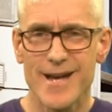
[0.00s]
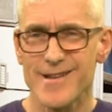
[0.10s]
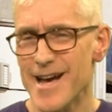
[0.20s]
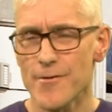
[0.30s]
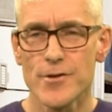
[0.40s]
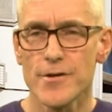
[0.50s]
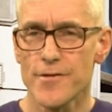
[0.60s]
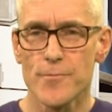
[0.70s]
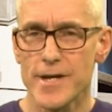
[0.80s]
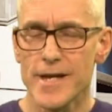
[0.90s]
How on
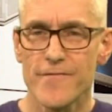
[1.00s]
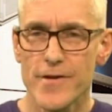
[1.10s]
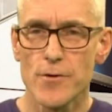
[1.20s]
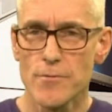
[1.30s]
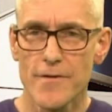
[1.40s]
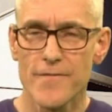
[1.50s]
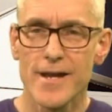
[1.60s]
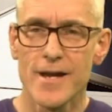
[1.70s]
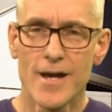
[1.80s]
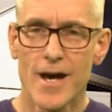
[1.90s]
earth are we going to fit all of
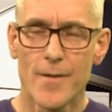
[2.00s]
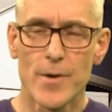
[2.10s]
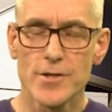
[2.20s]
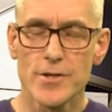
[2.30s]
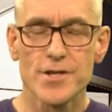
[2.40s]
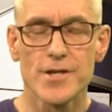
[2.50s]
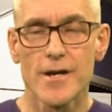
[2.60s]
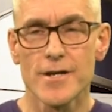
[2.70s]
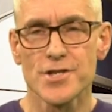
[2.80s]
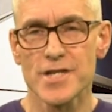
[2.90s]
that
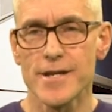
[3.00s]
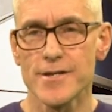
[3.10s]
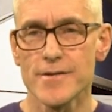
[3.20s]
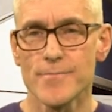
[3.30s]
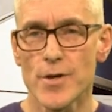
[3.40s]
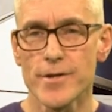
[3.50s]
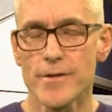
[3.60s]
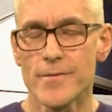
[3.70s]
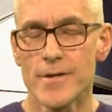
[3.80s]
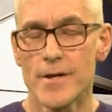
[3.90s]
amongst our standard
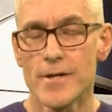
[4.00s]
model?